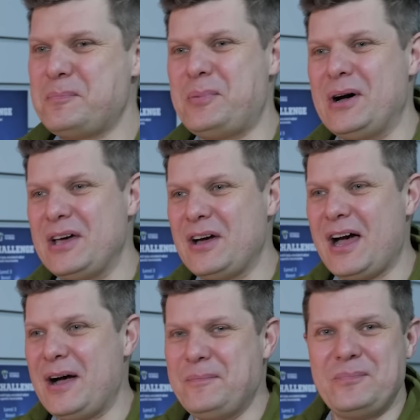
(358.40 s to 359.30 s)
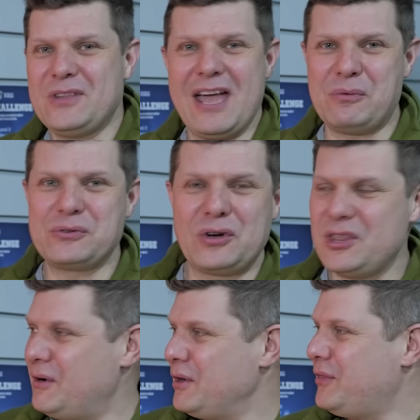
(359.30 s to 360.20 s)
but everyone's
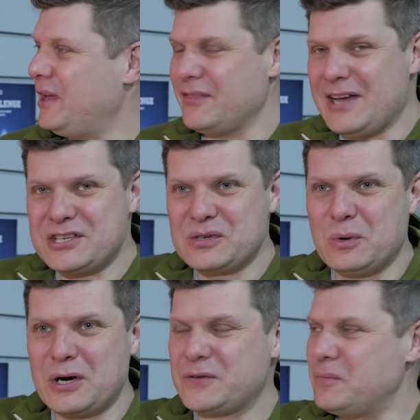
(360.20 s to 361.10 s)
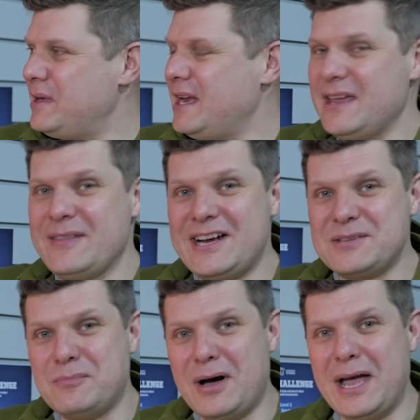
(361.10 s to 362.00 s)
got their own thing. That just works for me, and that
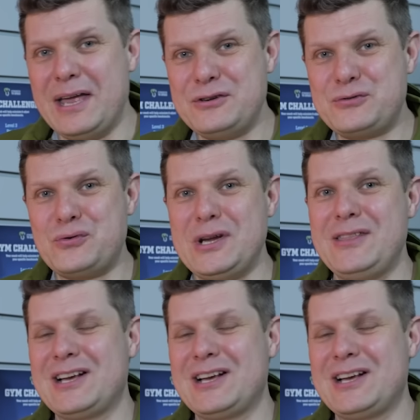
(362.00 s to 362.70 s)
is my treat.